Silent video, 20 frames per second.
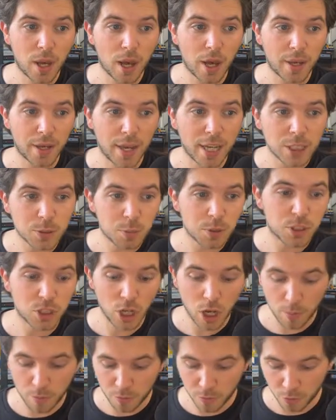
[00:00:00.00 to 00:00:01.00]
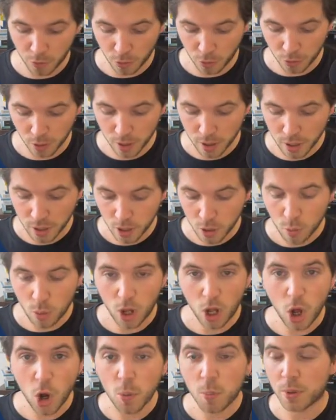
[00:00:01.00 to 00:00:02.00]
as we saw before while
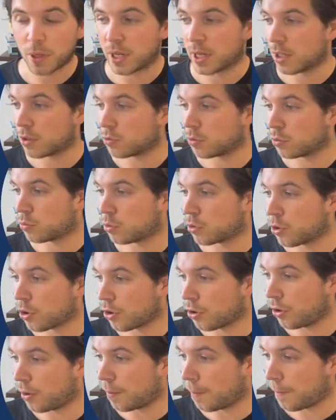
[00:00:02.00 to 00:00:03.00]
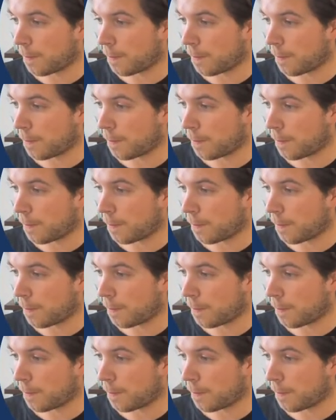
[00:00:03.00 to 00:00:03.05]
opening it with a curl.